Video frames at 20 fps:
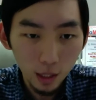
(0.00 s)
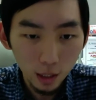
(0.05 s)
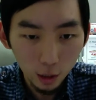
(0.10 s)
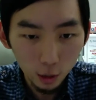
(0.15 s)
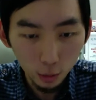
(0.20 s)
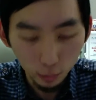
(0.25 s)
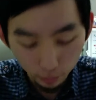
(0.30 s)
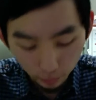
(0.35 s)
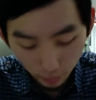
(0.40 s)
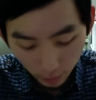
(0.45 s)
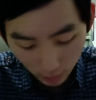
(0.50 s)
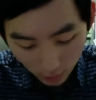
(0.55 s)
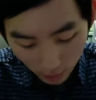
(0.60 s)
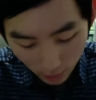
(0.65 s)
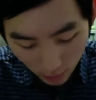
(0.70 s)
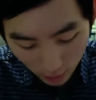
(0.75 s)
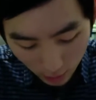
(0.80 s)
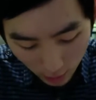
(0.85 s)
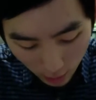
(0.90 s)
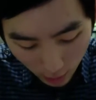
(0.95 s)
Cool.
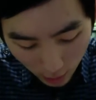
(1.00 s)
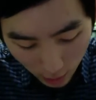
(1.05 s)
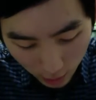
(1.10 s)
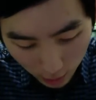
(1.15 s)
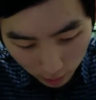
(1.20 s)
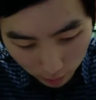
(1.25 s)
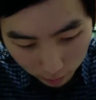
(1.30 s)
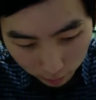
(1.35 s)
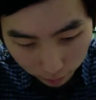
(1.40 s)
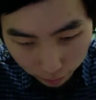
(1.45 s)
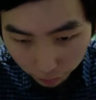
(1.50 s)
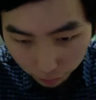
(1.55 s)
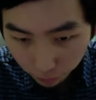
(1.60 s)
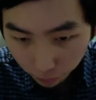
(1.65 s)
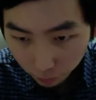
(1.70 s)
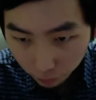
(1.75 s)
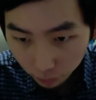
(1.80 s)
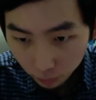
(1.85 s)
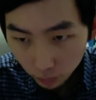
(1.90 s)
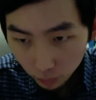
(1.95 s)

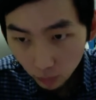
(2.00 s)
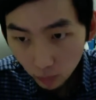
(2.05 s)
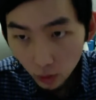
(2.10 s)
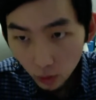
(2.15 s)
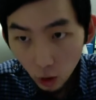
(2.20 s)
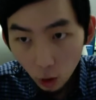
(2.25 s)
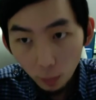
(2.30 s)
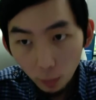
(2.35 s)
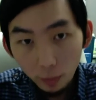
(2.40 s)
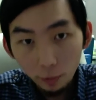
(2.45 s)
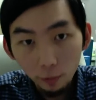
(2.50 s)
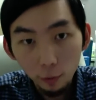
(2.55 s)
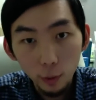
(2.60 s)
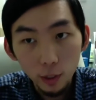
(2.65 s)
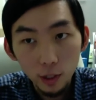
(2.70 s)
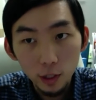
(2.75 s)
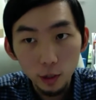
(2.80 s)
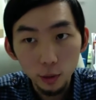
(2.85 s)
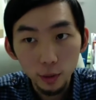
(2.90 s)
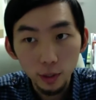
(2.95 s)
Hope
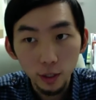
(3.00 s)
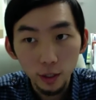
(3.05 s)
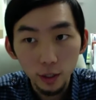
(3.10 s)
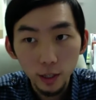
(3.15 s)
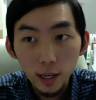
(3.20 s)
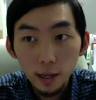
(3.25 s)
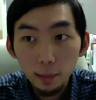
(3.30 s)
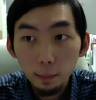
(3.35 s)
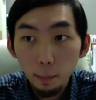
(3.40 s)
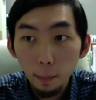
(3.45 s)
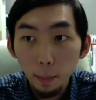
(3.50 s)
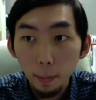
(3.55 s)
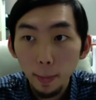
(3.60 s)
everyone's doing okay.